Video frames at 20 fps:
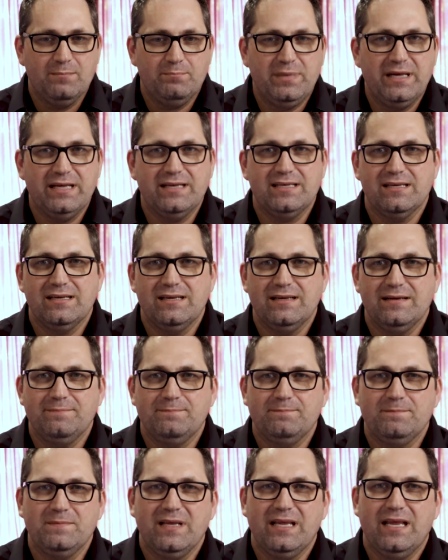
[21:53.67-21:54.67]
But
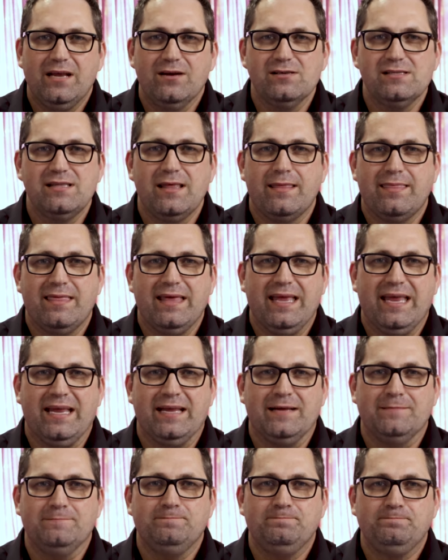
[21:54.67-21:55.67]
here's the
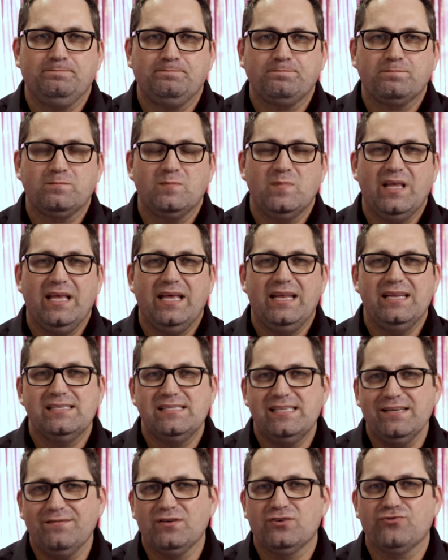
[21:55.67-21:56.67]
thing. In a
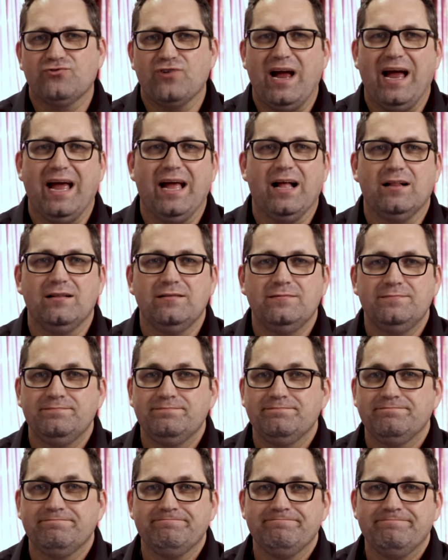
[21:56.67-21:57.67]
civil trial,
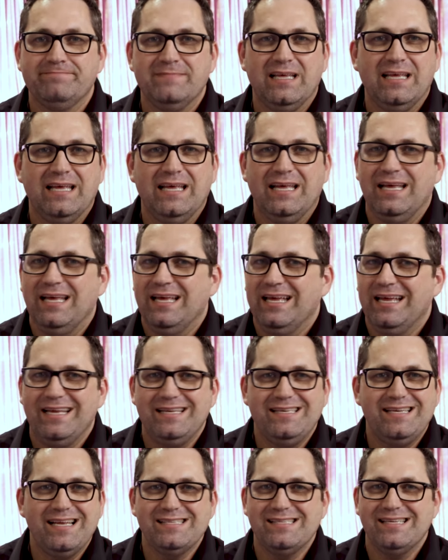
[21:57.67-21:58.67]

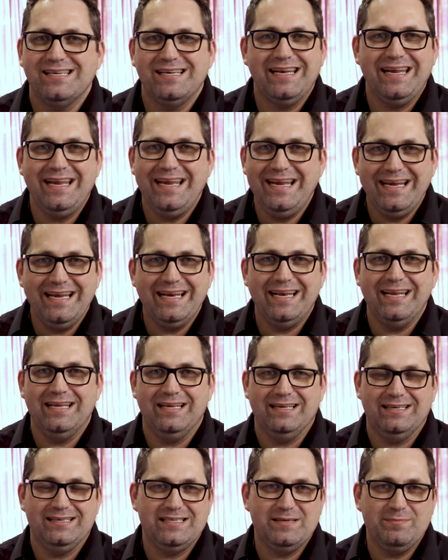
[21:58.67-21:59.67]
it doesn't need
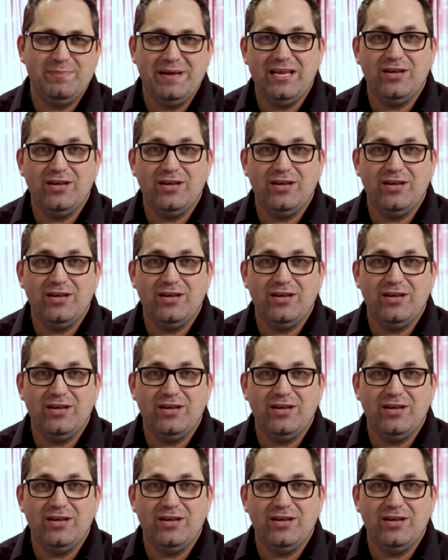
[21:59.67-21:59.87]
to be